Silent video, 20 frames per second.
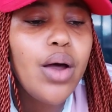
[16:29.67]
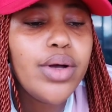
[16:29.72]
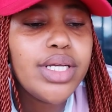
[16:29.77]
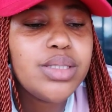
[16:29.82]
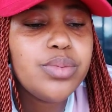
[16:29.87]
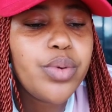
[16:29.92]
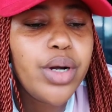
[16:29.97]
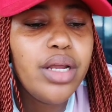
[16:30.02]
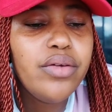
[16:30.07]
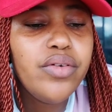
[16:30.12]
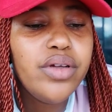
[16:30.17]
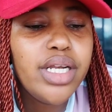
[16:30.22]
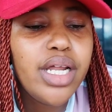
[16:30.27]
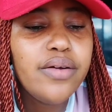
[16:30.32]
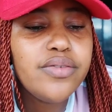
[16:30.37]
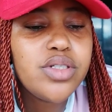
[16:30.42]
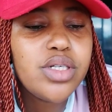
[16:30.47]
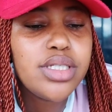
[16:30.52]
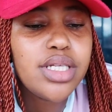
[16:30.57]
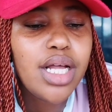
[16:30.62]
I was brave
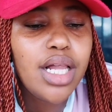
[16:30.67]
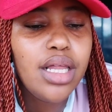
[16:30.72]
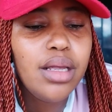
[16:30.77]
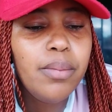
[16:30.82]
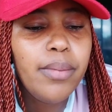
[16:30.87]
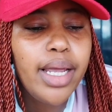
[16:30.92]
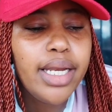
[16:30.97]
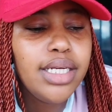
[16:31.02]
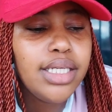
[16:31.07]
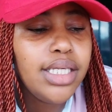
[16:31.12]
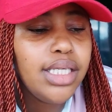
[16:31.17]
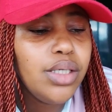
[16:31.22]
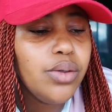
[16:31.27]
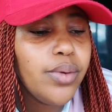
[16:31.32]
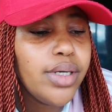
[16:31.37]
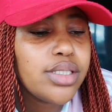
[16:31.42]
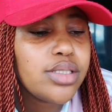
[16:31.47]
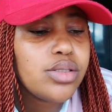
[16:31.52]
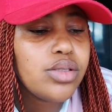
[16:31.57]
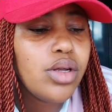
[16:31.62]
enough to tell him and
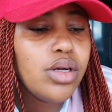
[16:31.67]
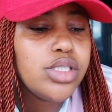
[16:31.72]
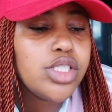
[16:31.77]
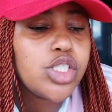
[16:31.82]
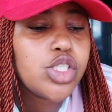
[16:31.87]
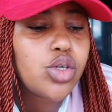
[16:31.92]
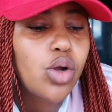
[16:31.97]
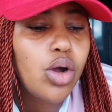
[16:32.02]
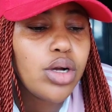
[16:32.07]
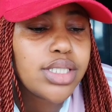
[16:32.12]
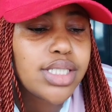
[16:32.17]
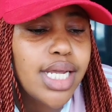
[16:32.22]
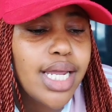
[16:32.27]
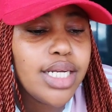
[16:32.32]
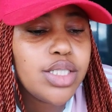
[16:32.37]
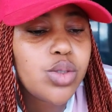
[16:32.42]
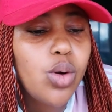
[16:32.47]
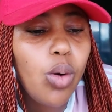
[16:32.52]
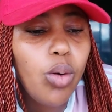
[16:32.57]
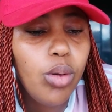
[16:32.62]
he was not shocked
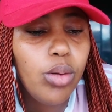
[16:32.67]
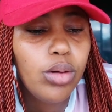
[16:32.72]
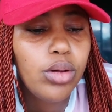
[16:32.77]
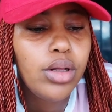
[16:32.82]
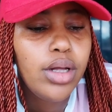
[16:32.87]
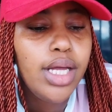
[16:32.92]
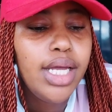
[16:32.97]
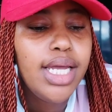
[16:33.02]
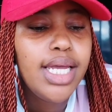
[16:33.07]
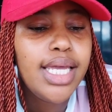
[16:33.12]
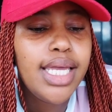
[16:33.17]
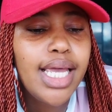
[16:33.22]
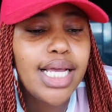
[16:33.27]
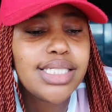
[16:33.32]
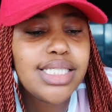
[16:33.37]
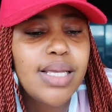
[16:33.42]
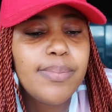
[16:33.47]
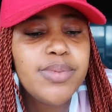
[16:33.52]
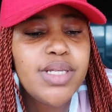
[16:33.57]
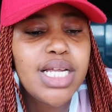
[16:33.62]
at all. He
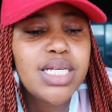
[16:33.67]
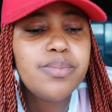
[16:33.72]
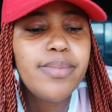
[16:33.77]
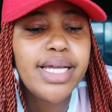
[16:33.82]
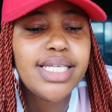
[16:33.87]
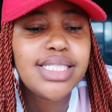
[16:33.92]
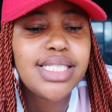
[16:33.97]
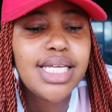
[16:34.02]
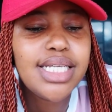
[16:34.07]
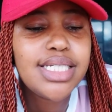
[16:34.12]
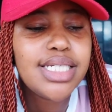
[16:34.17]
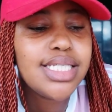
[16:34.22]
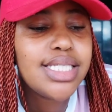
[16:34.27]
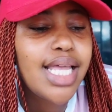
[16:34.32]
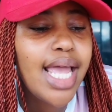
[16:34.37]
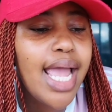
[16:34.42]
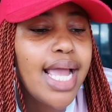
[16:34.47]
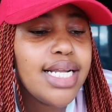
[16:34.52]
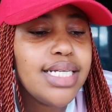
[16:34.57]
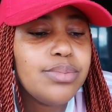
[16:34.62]
accepted my
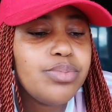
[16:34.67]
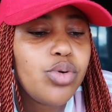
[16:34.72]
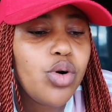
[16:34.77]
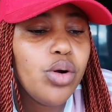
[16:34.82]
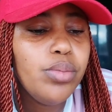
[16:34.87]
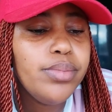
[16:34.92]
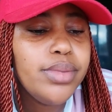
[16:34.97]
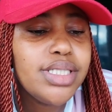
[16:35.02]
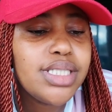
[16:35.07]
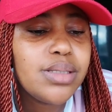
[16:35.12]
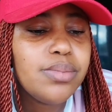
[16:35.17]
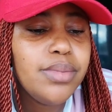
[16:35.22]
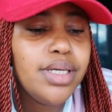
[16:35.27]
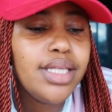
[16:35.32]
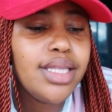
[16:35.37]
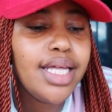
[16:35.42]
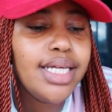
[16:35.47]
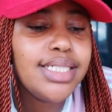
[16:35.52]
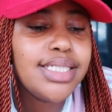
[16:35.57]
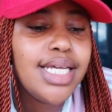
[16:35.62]
status and promised
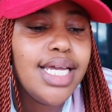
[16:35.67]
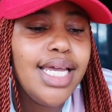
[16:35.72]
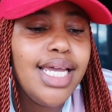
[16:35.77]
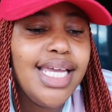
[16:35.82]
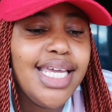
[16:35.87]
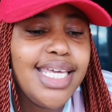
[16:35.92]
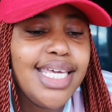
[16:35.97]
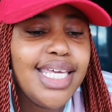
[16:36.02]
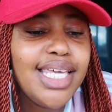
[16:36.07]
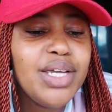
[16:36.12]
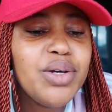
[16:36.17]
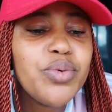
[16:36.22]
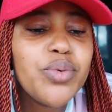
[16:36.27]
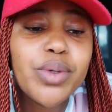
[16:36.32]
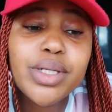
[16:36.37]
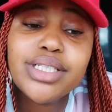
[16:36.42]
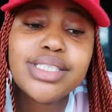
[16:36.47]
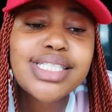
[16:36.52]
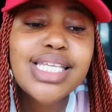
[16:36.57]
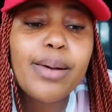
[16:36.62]
me that he
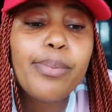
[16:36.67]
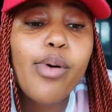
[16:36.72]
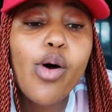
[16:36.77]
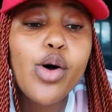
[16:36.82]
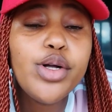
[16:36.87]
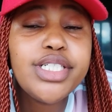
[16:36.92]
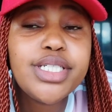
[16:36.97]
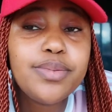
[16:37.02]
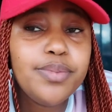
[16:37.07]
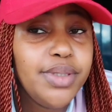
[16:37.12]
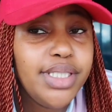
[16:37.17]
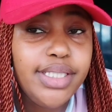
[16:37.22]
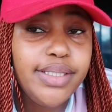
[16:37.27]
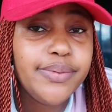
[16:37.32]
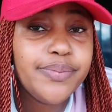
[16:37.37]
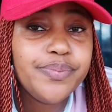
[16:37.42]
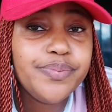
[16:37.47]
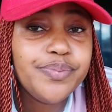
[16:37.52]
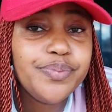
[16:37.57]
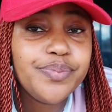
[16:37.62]
will support
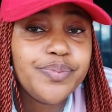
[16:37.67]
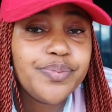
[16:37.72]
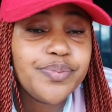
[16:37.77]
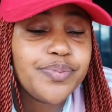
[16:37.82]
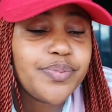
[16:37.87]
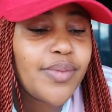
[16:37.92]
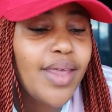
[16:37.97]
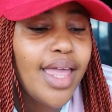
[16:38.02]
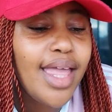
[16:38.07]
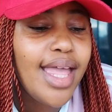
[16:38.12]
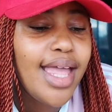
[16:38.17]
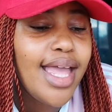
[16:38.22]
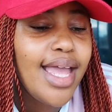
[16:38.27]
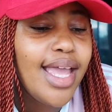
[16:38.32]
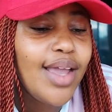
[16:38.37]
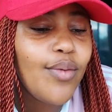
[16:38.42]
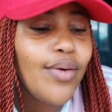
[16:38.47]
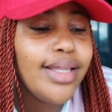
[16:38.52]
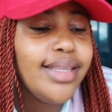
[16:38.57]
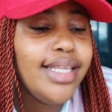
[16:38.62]
me.
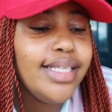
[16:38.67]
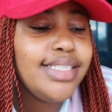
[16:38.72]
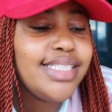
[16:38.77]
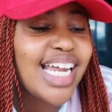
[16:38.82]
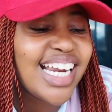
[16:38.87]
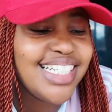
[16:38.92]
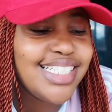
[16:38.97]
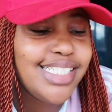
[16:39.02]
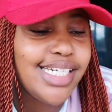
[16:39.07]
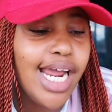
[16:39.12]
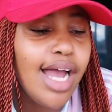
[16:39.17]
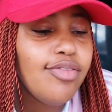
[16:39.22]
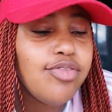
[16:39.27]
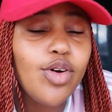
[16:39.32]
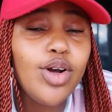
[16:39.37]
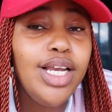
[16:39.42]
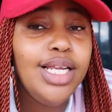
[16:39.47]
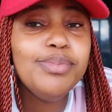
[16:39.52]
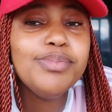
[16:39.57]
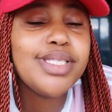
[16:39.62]
What the
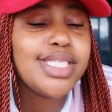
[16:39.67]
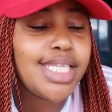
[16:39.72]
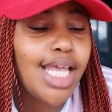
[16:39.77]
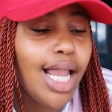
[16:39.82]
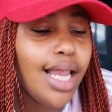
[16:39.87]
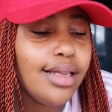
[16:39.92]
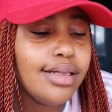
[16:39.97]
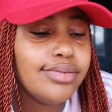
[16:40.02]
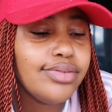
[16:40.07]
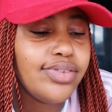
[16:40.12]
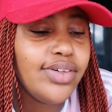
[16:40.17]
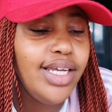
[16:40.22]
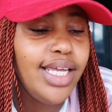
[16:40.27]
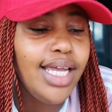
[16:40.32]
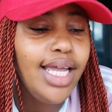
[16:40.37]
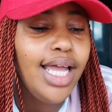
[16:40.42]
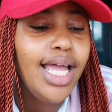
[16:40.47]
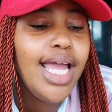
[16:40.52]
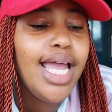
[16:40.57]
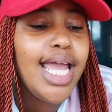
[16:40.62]
devil himself?
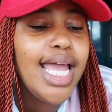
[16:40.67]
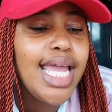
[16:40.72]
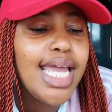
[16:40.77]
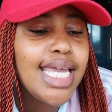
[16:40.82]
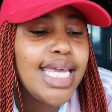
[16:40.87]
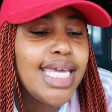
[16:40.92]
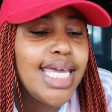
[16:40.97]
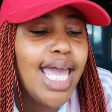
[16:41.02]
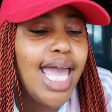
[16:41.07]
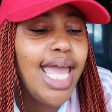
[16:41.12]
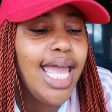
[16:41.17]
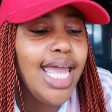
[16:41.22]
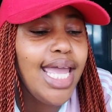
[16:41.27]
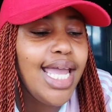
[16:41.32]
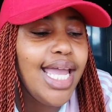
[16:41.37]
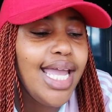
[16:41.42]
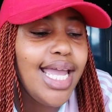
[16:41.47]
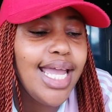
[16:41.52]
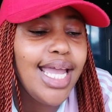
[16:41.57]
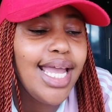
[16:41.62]

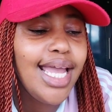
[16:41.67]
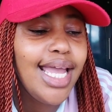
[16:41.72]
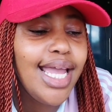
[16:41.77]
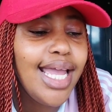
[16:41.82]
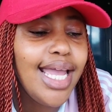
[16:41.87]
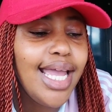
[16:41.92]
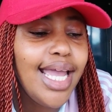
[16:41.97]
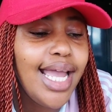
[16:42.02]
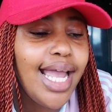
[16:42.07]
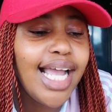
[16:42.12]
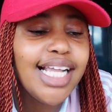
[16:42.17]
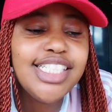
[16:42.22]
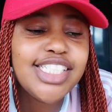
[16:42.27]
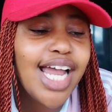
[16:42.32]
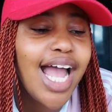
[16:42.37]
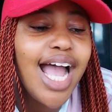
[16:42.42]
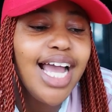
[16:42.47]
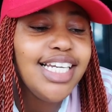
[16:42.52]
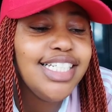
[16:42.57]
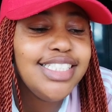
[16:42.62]
Yeah,
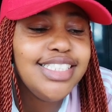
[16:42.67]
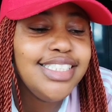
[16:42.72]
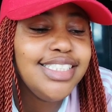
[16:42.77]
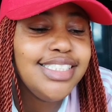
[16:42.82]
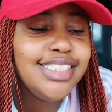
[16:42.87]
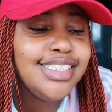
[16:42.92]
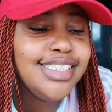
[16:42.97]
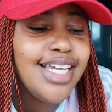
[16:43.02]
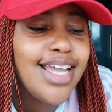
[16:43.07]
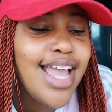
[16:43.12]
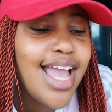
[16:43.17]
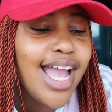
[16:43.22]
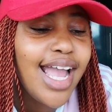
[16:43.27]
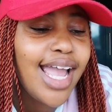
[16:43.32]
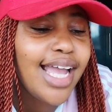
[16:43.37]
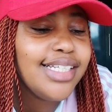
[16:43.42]
Ganjani.